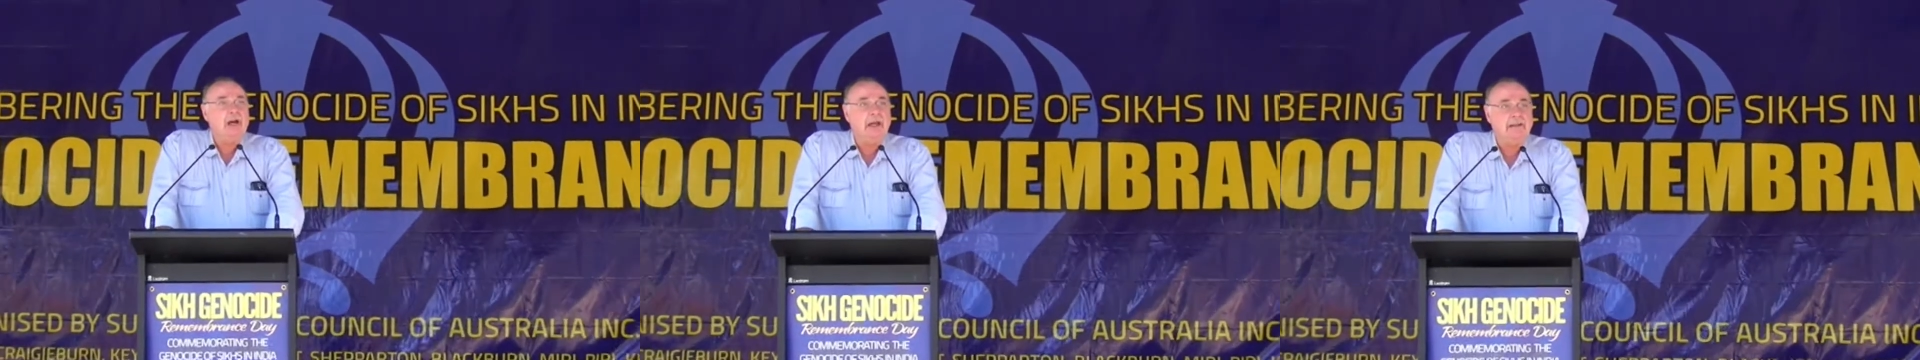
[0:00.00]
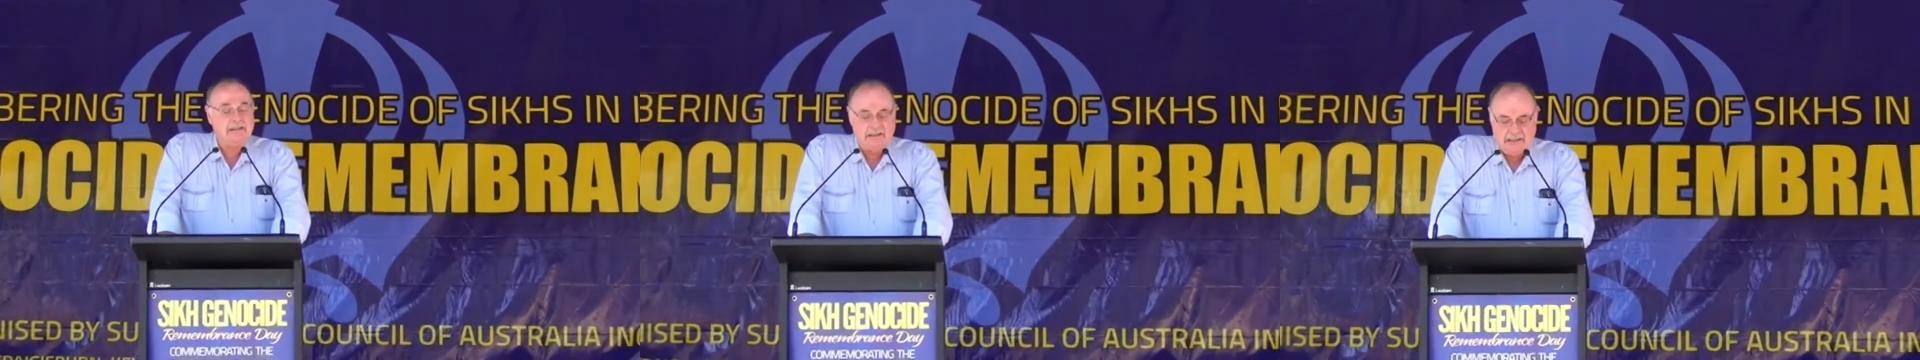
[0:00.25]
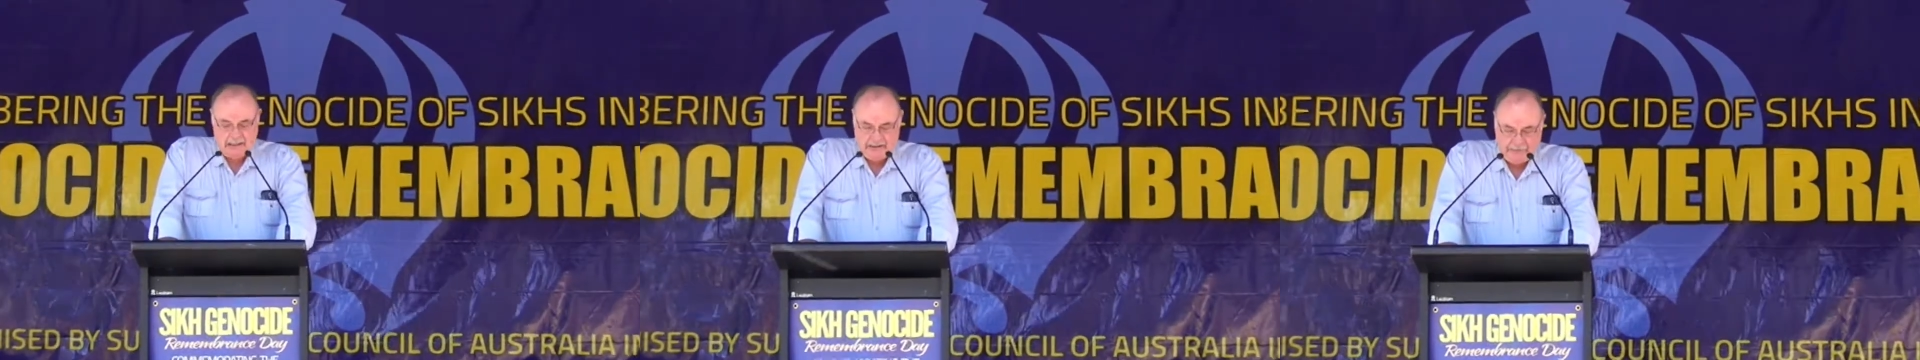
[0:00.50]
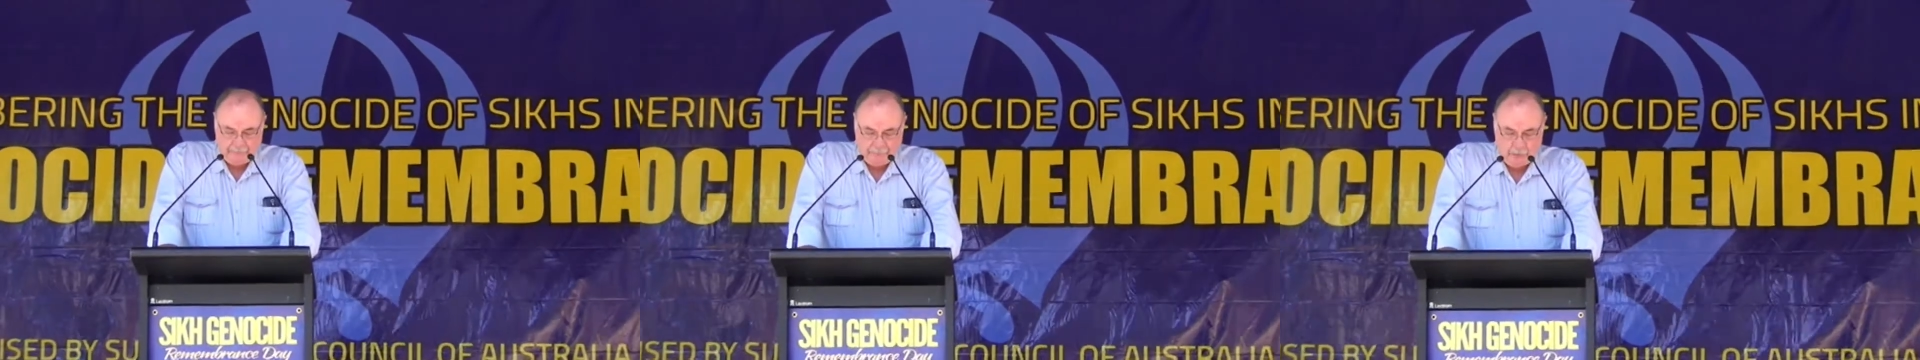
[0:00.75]

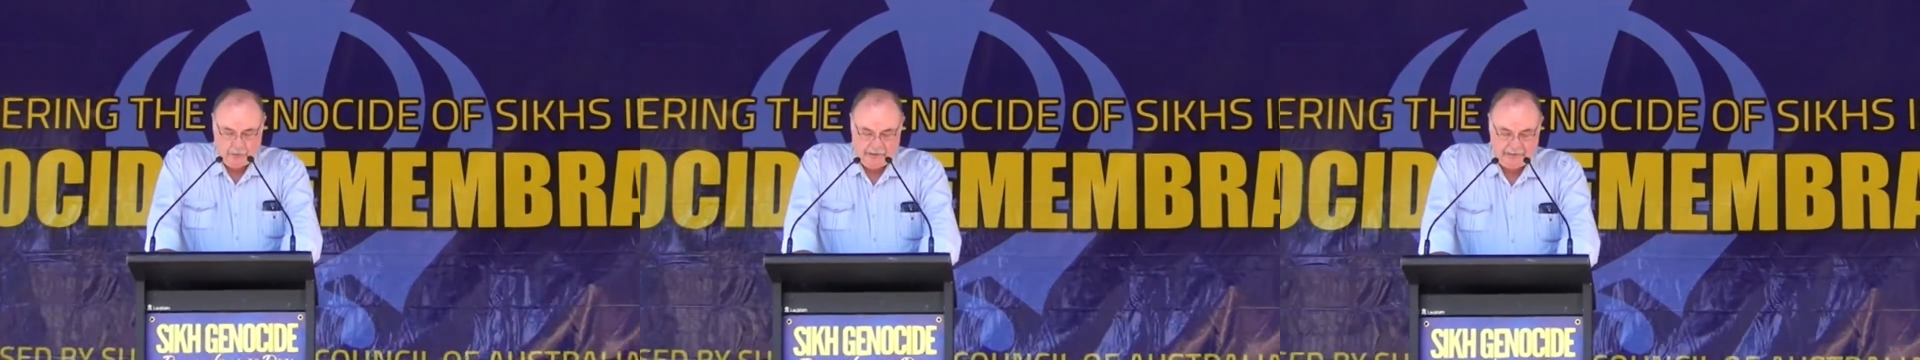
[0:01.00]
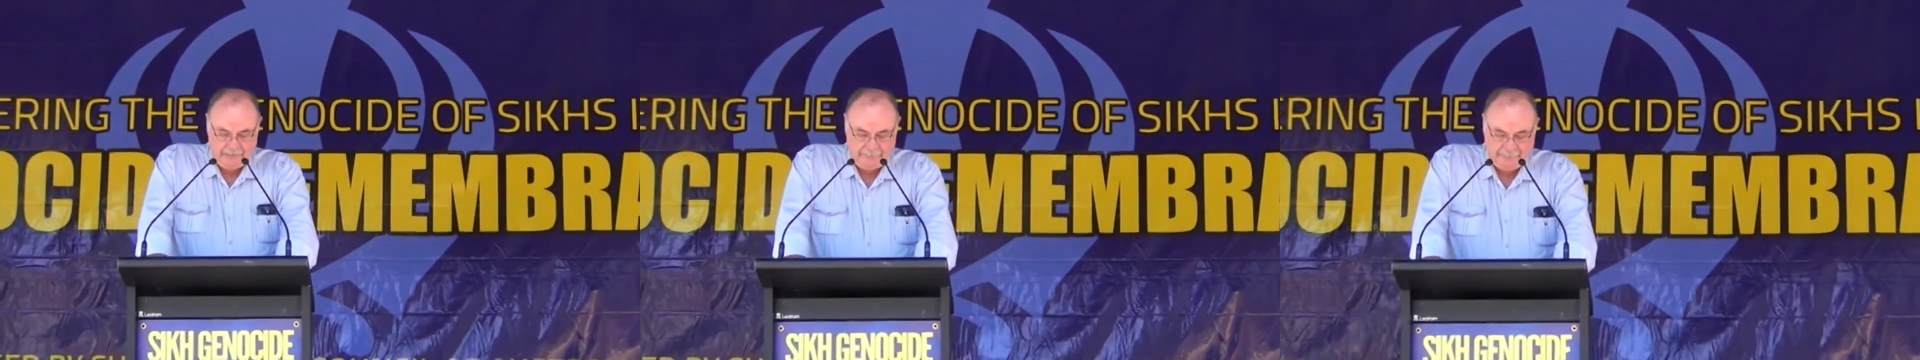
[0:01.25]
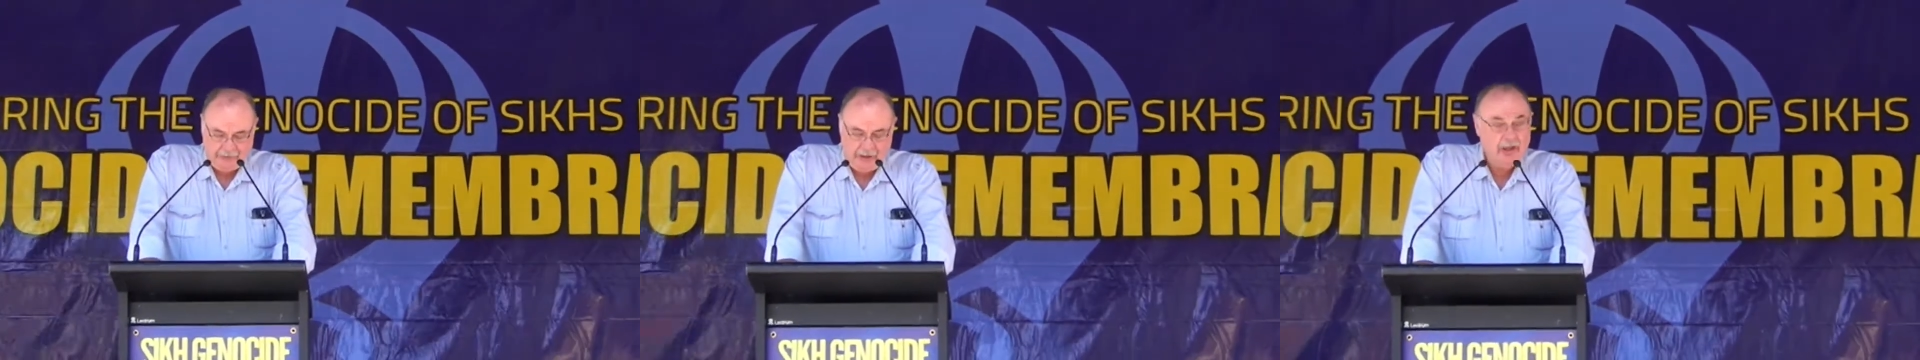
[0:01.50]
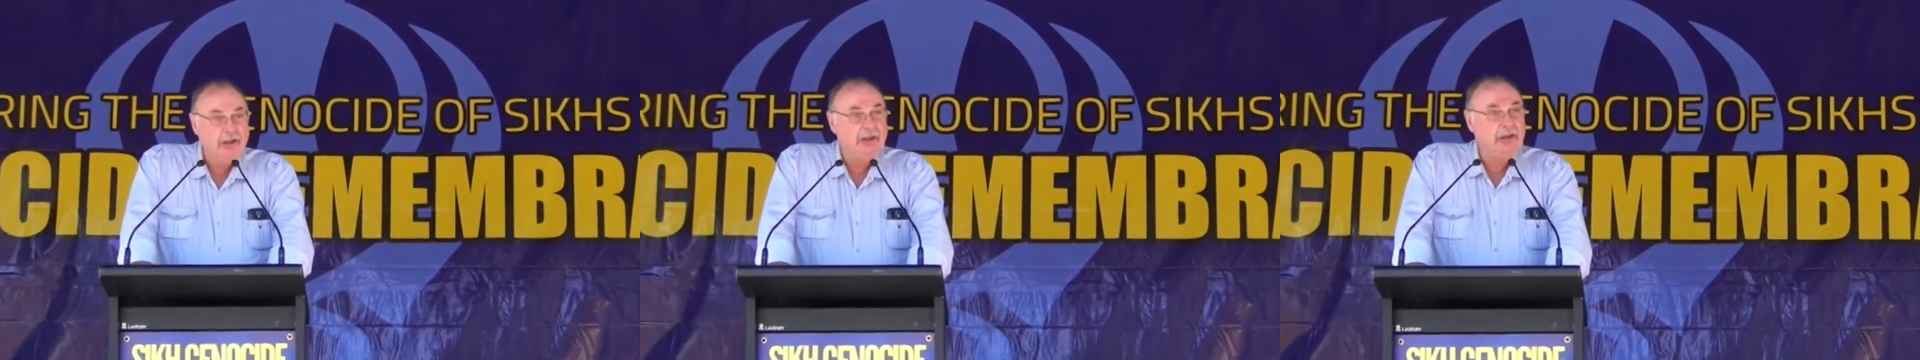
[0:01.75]
1984.
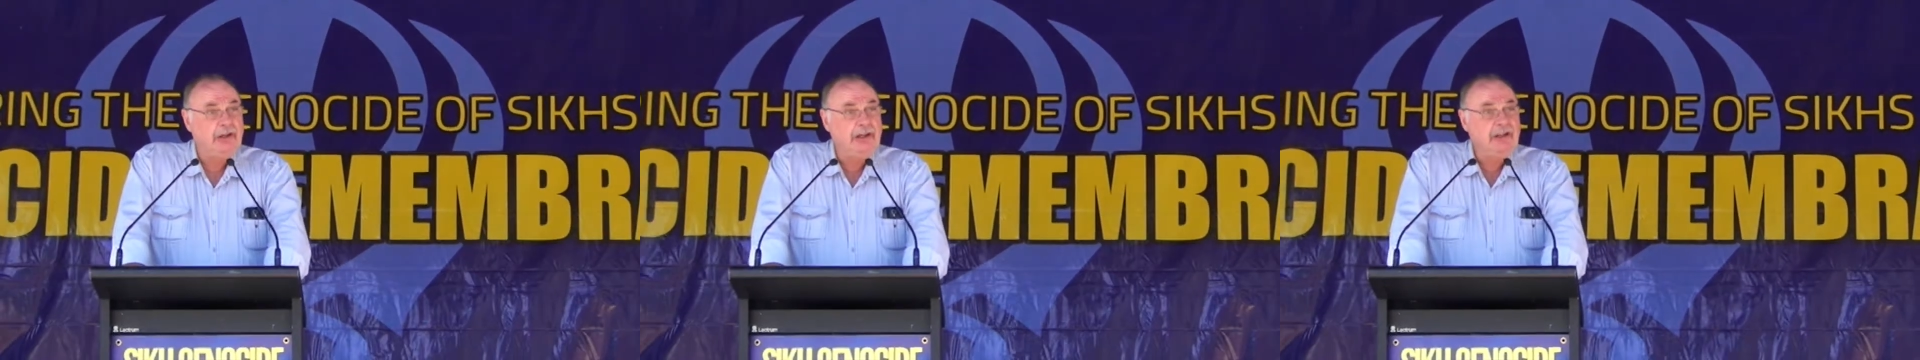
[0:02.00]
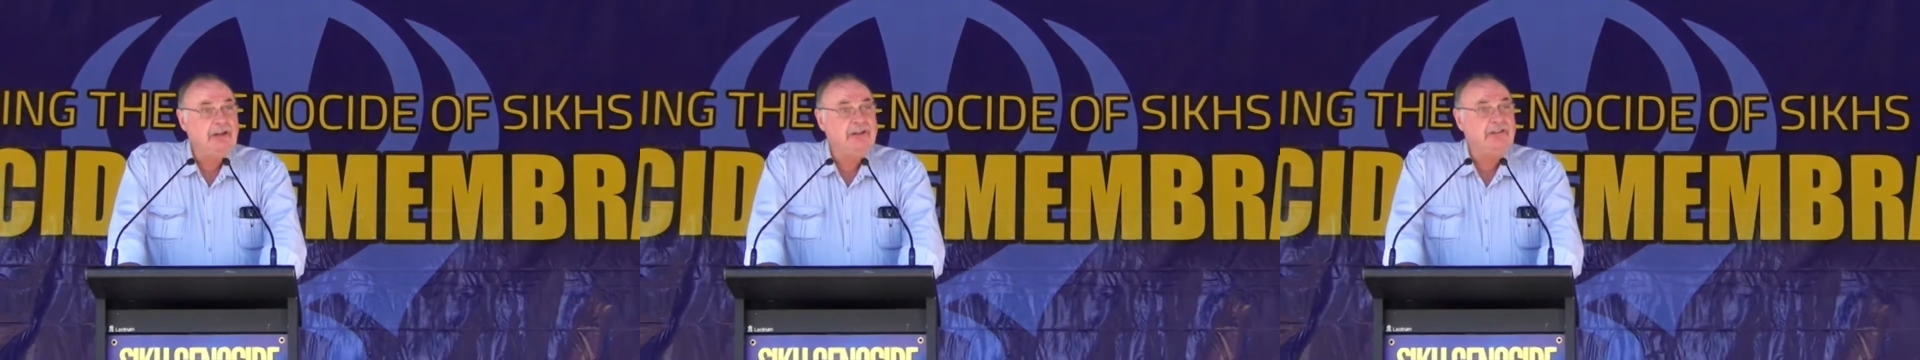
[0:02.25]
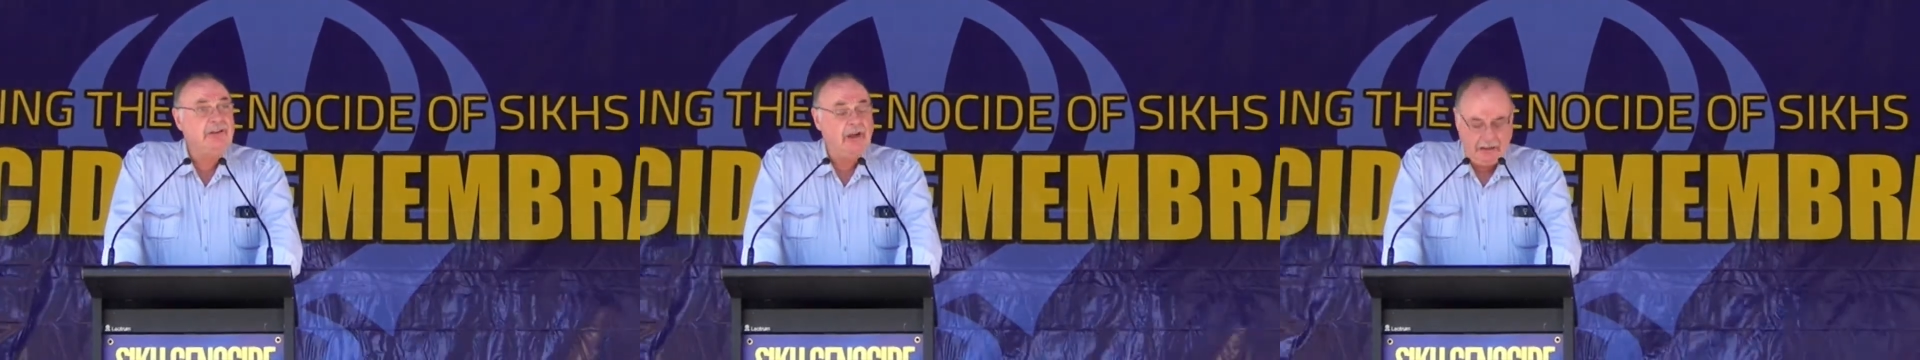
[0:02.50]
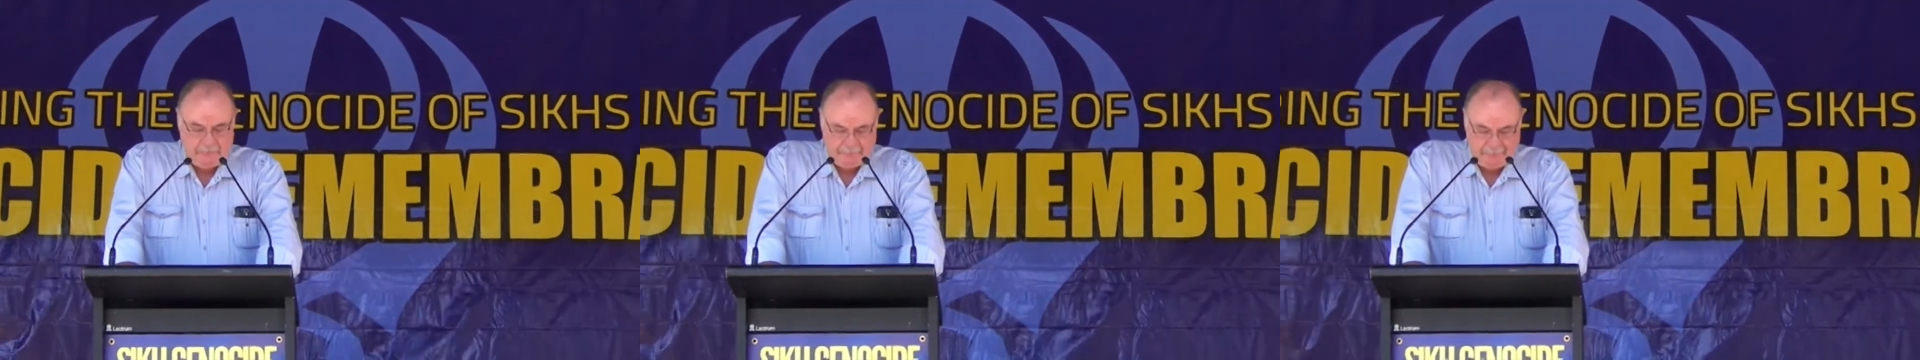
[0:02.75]
30 years
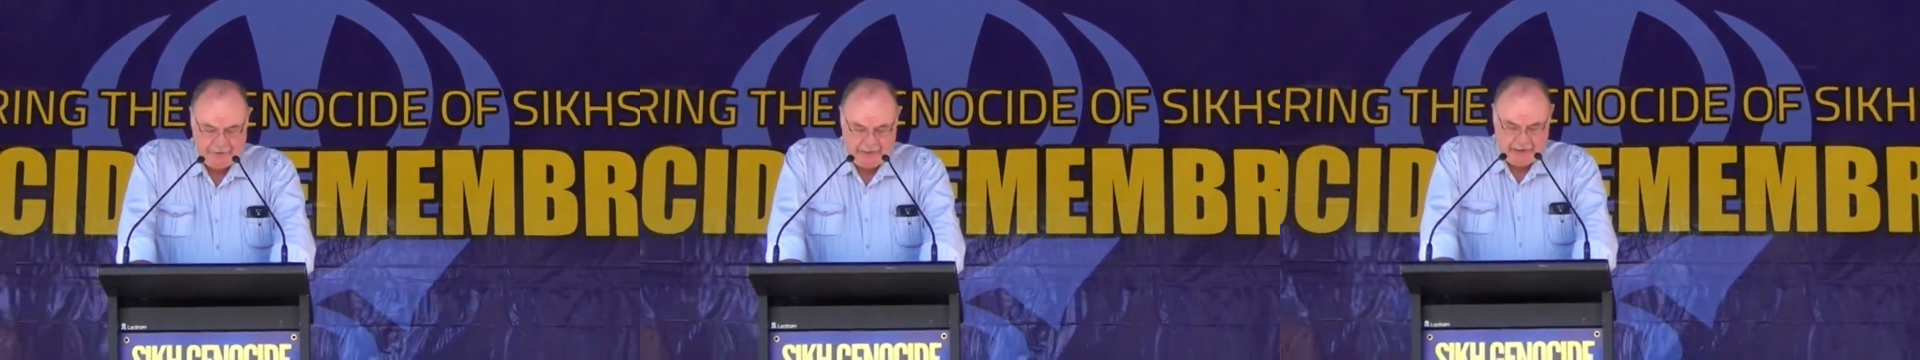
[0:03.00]
on,